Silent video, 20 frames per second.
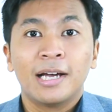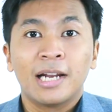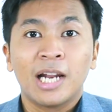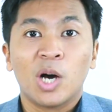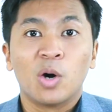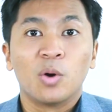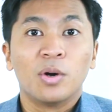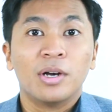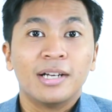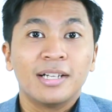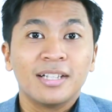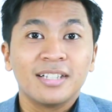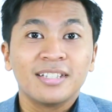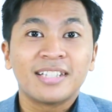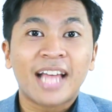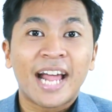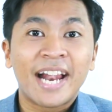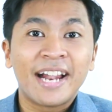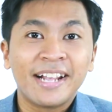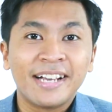Now,
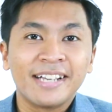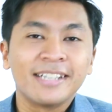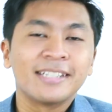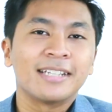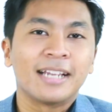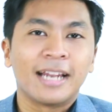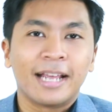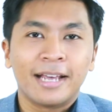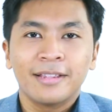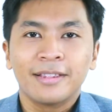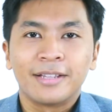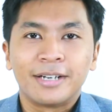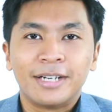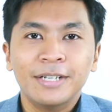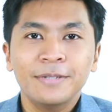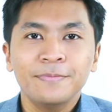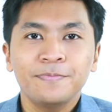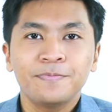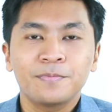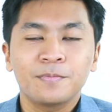10 years
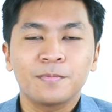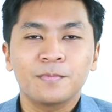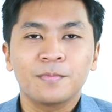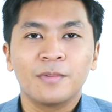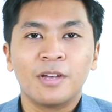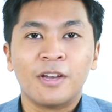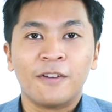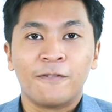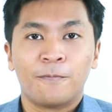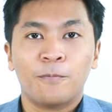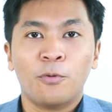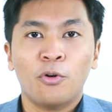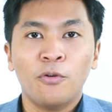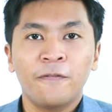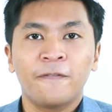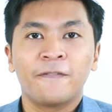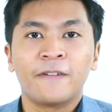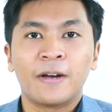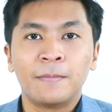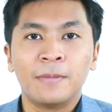later, if both
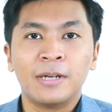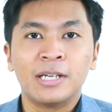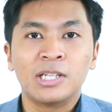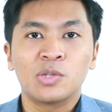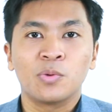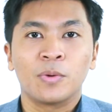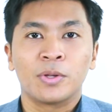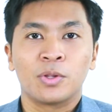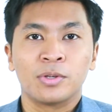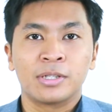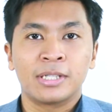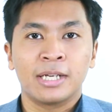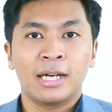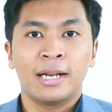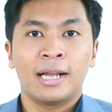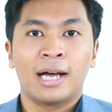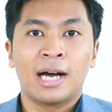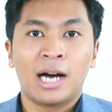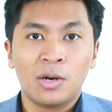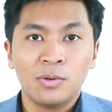families were to sell
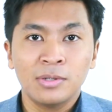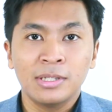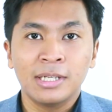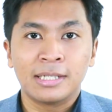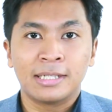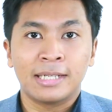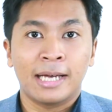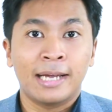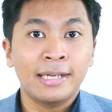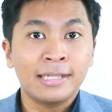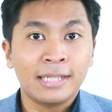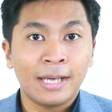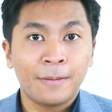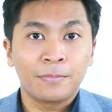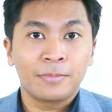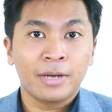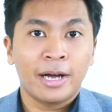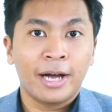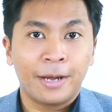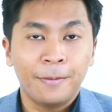their houses at the
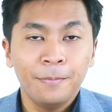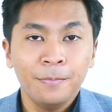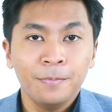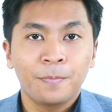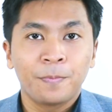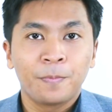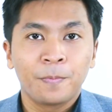same time,